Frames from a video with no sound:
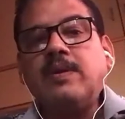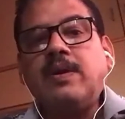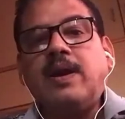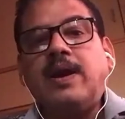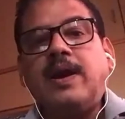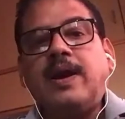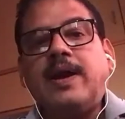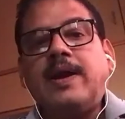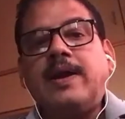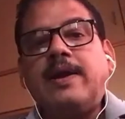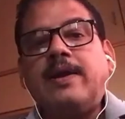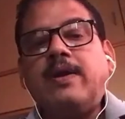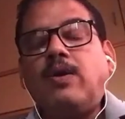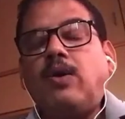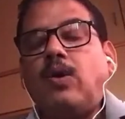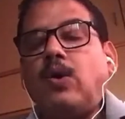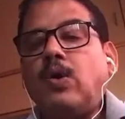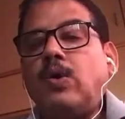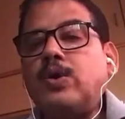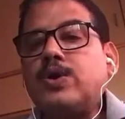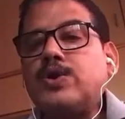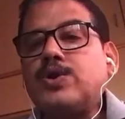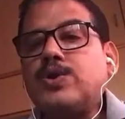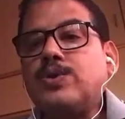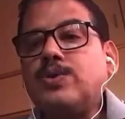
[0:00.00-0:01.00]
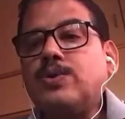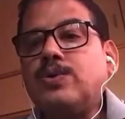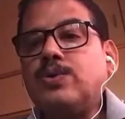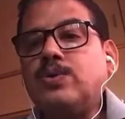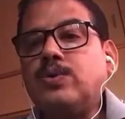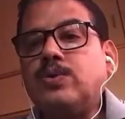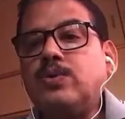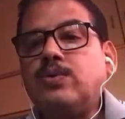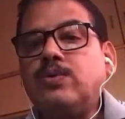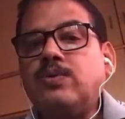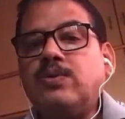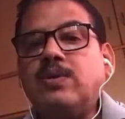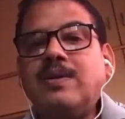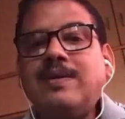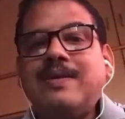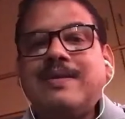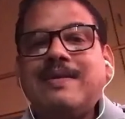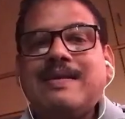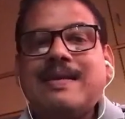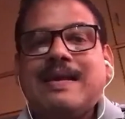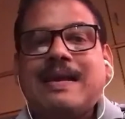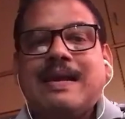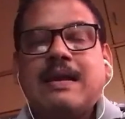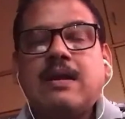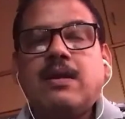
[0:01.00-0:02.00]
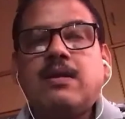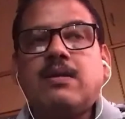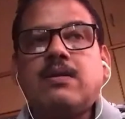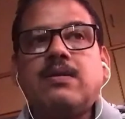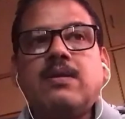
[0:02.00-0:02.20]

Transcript: and also linked